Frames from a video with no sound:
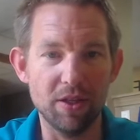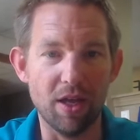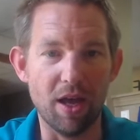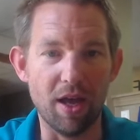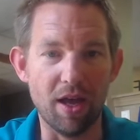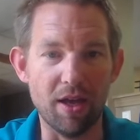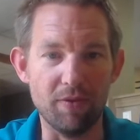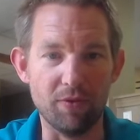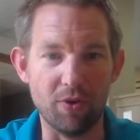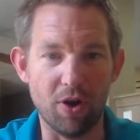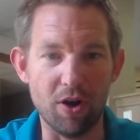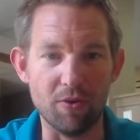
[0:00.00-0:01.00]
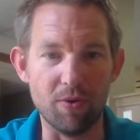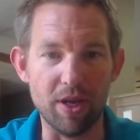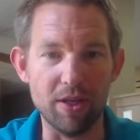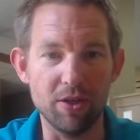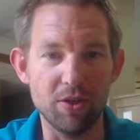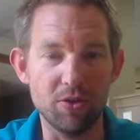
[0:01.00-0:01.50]
for heart
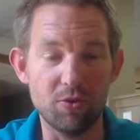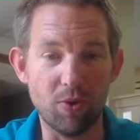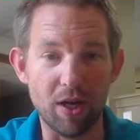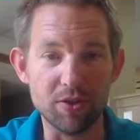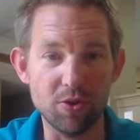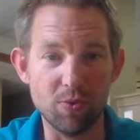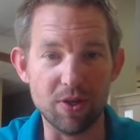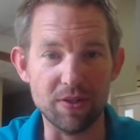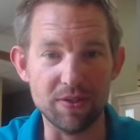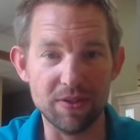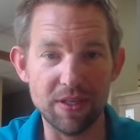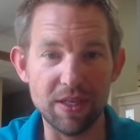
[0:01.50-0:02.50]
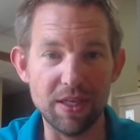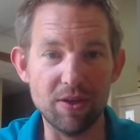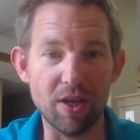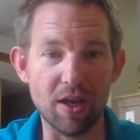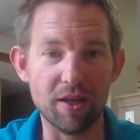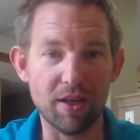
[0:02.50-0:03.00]
rate, you actually want to
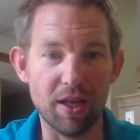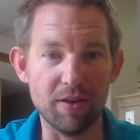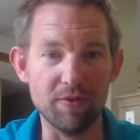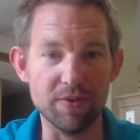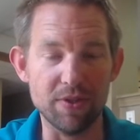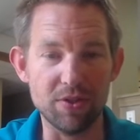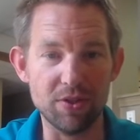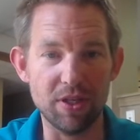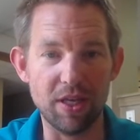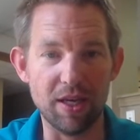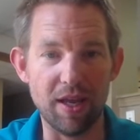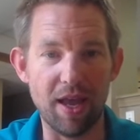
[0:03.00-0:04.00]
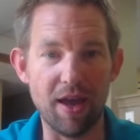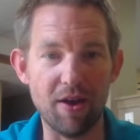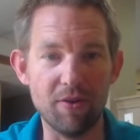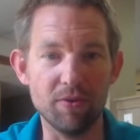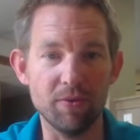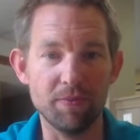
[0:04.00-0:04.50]
see kind of essentially kind of
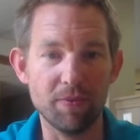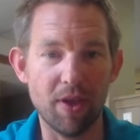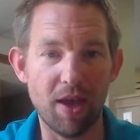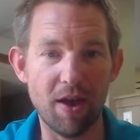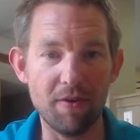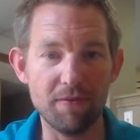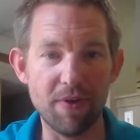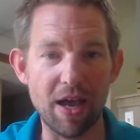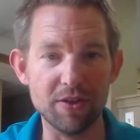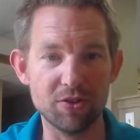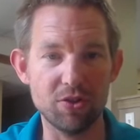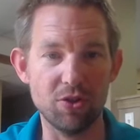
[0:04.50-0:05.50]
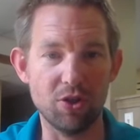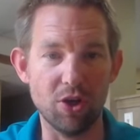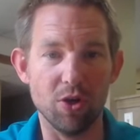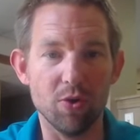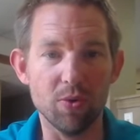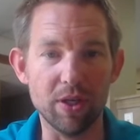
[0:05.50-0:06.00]
how fast you're
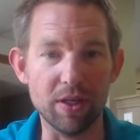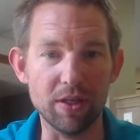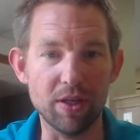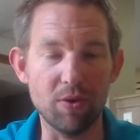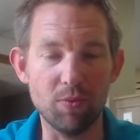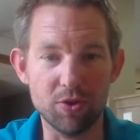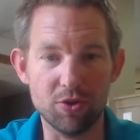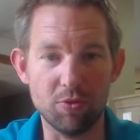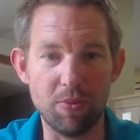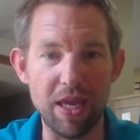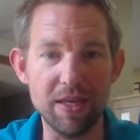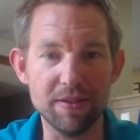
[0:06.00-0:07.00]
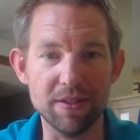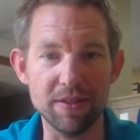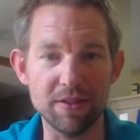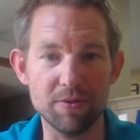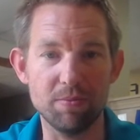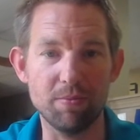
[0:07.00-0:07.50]
going and what your pace
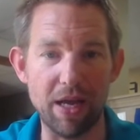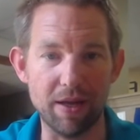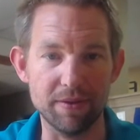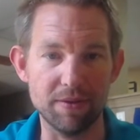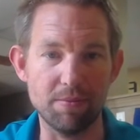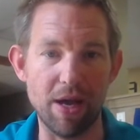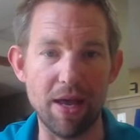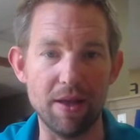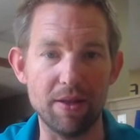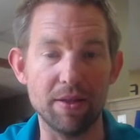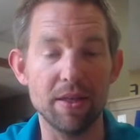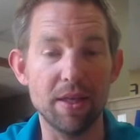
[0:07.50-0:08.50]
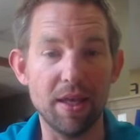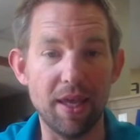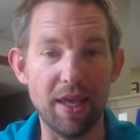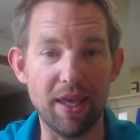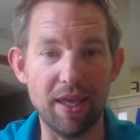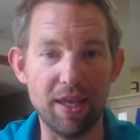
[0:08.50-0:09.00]
is mile to mile.
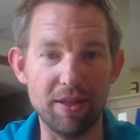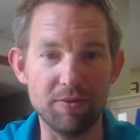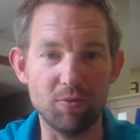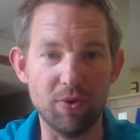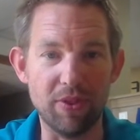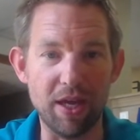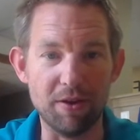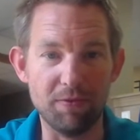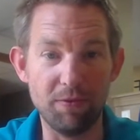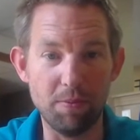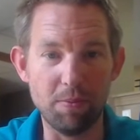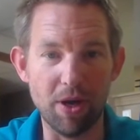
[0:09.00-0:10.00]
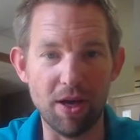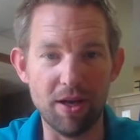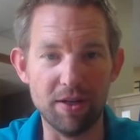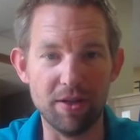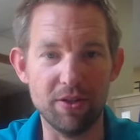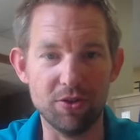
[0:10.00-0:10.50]
And without a foot
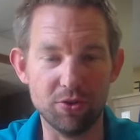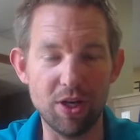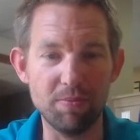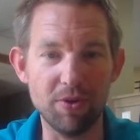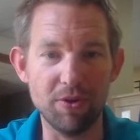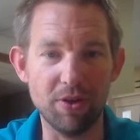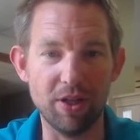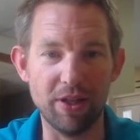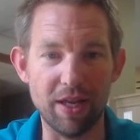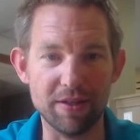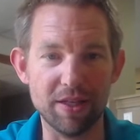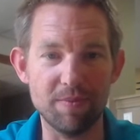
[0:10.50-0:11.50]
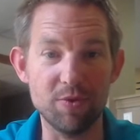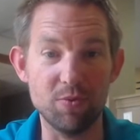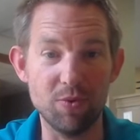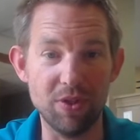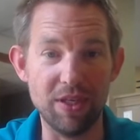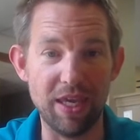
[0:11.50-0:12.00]
pod treadmill, a lot of times you
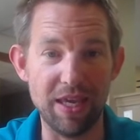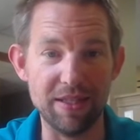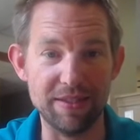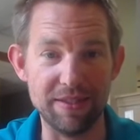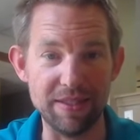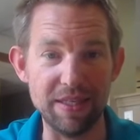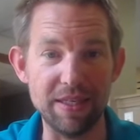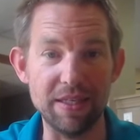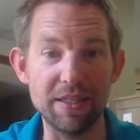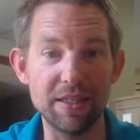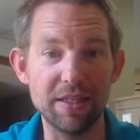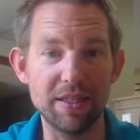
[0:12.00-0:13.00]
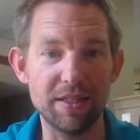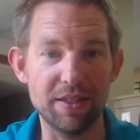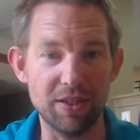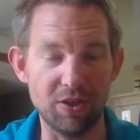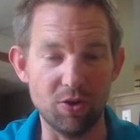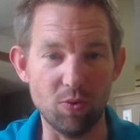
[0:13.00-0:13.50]
really can't see,
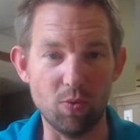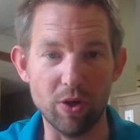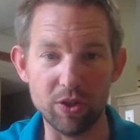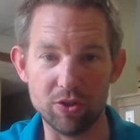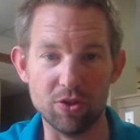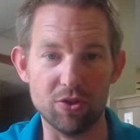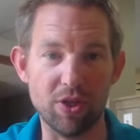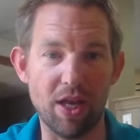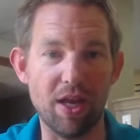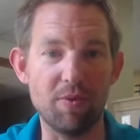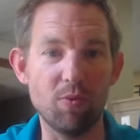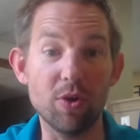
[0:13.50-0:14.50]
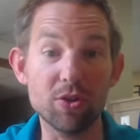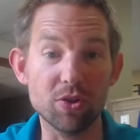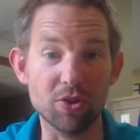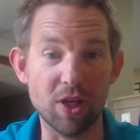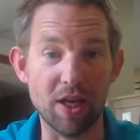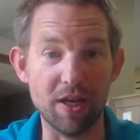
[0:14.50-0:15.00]
what your
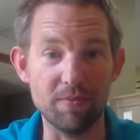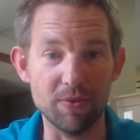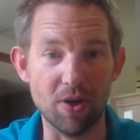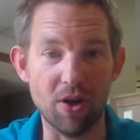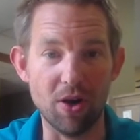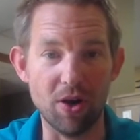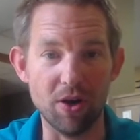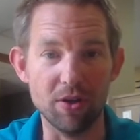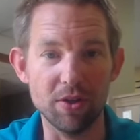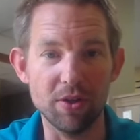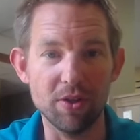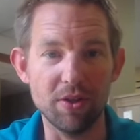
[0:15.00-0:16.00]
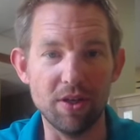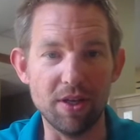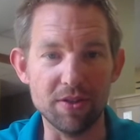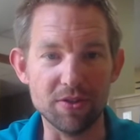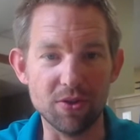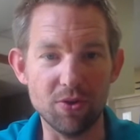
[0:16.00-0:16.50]
times are.
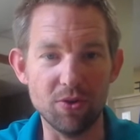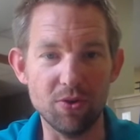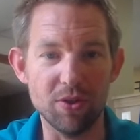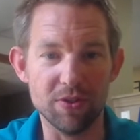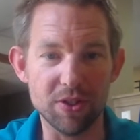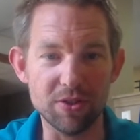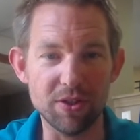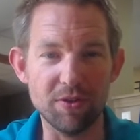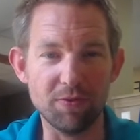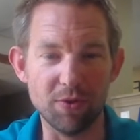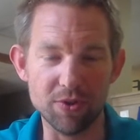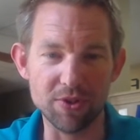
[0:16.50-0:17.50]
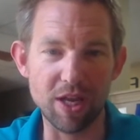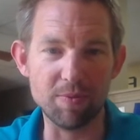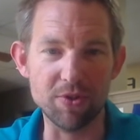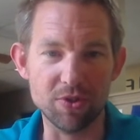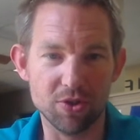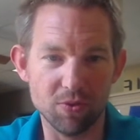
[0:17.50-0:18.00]
And so essentially the first step
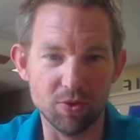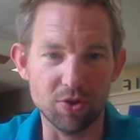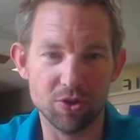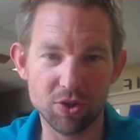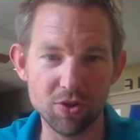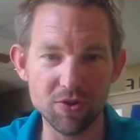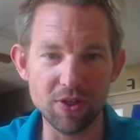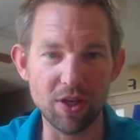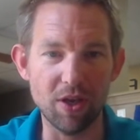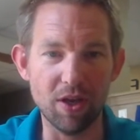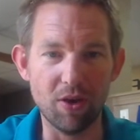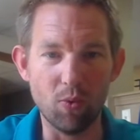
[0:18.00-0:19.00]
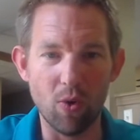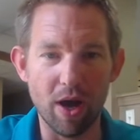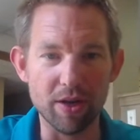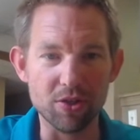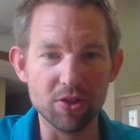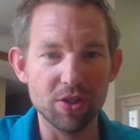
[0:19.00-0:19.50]
is when you're choosing a
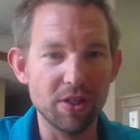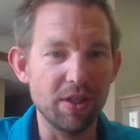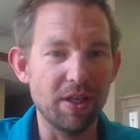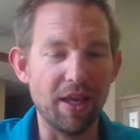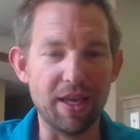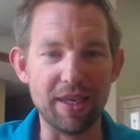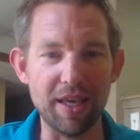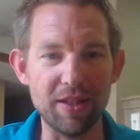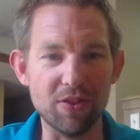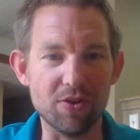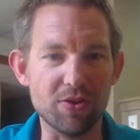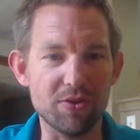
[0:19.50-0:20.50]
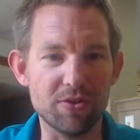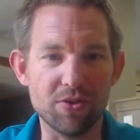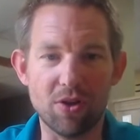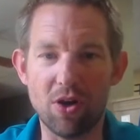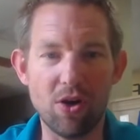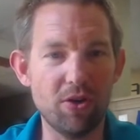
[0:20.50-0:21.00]
watch. Again, there's
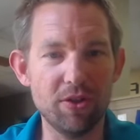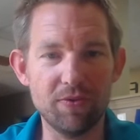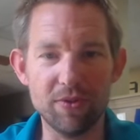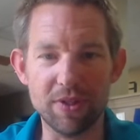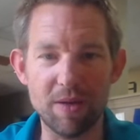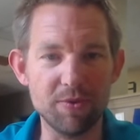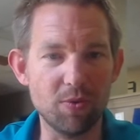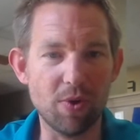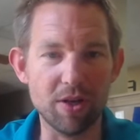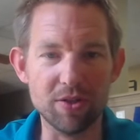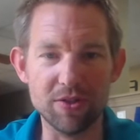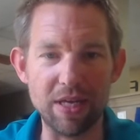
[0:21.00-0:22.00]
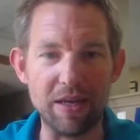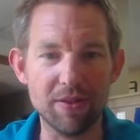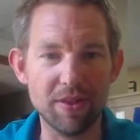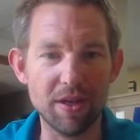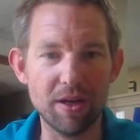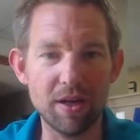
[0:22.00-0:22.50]
all different types of watches out
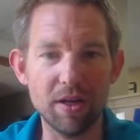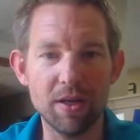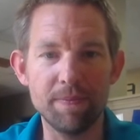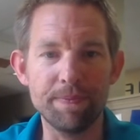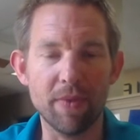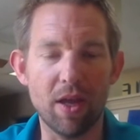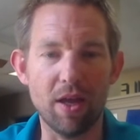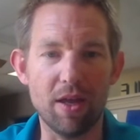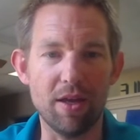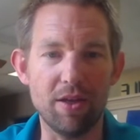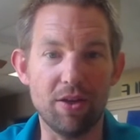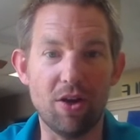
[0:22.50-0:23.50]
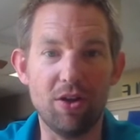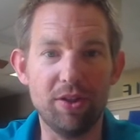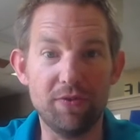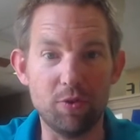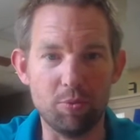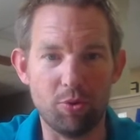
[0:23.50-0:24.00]
there, all
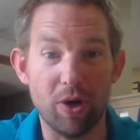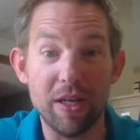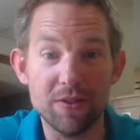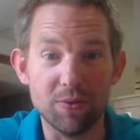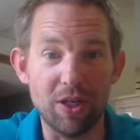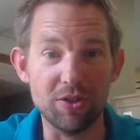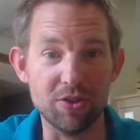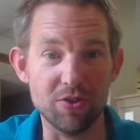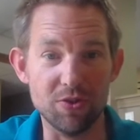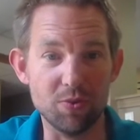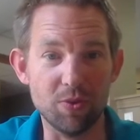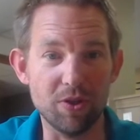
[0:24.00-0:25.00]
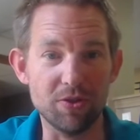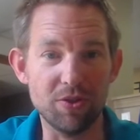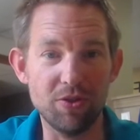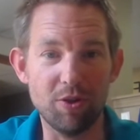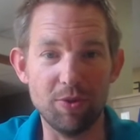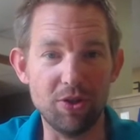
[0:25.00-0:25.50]
different price ranges as well
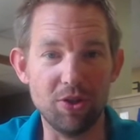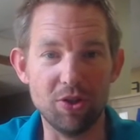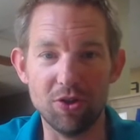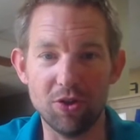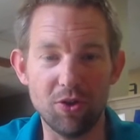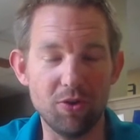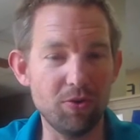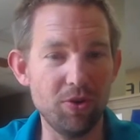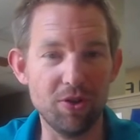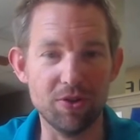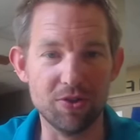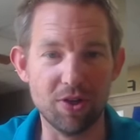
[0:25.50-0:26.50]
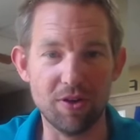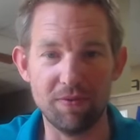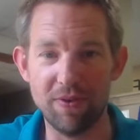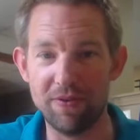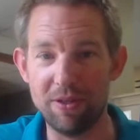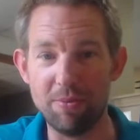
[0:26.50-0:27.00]
too. I mean, you can start at
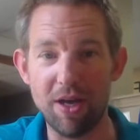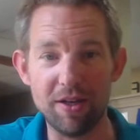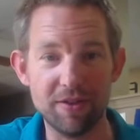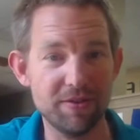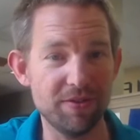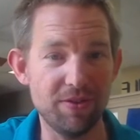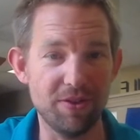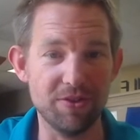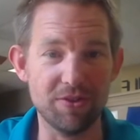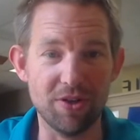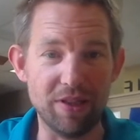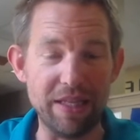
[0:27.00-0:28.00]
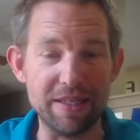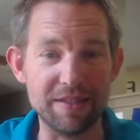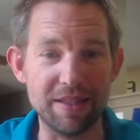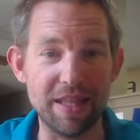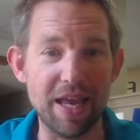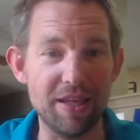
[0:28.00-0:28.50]
$50, you can start at less
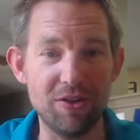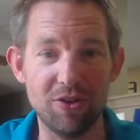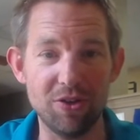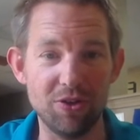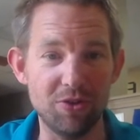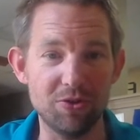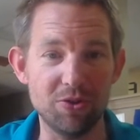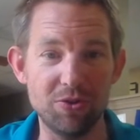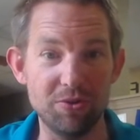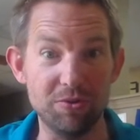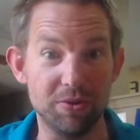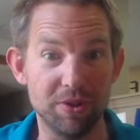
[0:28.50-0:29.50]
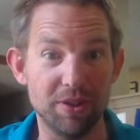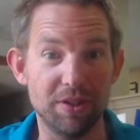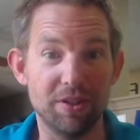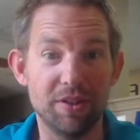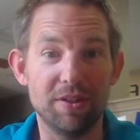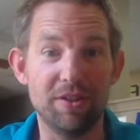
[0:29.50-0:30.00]
than that, you can go to,
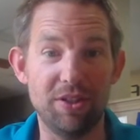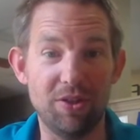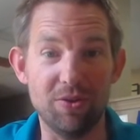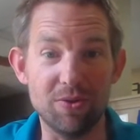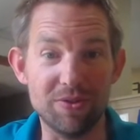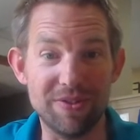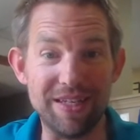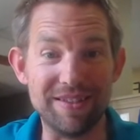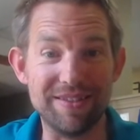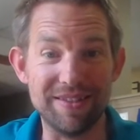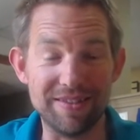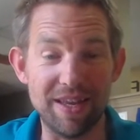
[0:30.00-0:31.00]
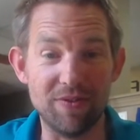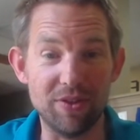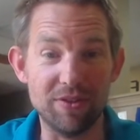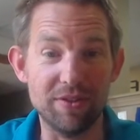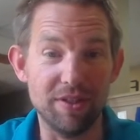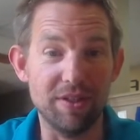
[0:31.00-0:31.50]
six to
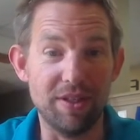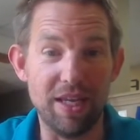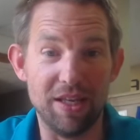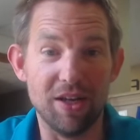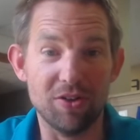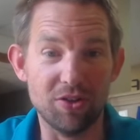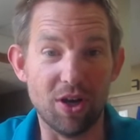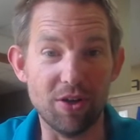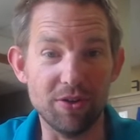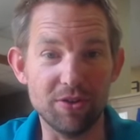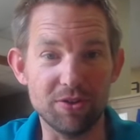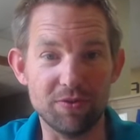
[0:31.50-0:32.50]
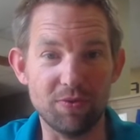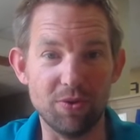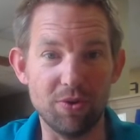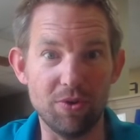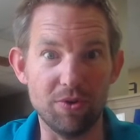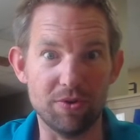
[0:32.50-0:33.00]
seven, $800
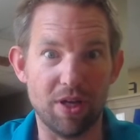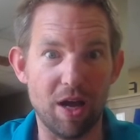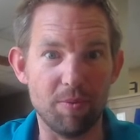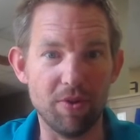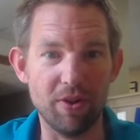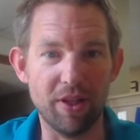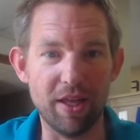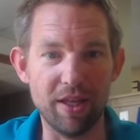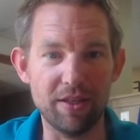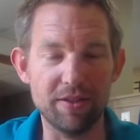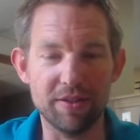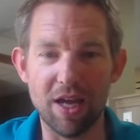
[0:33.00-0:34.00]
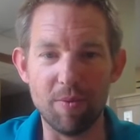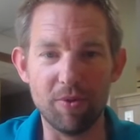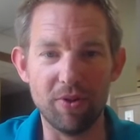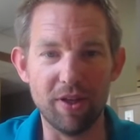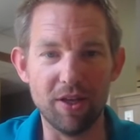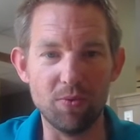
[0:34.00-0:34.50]
for top of the
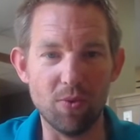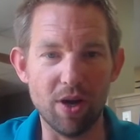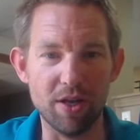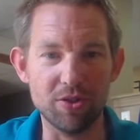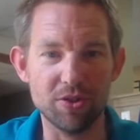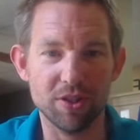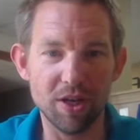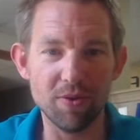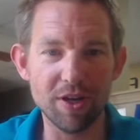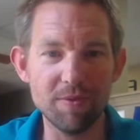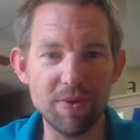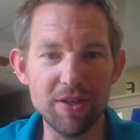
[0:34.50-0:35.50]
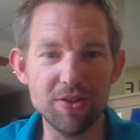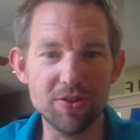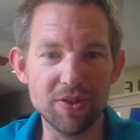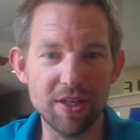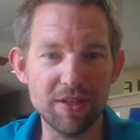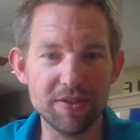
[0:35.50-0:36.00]
line watch. And I recommend just
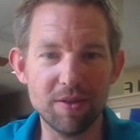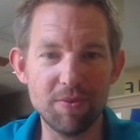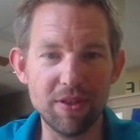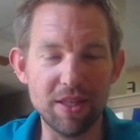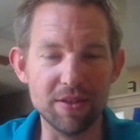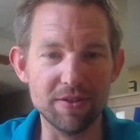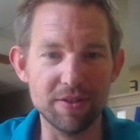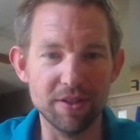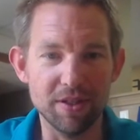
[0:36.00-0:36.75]
getting something that's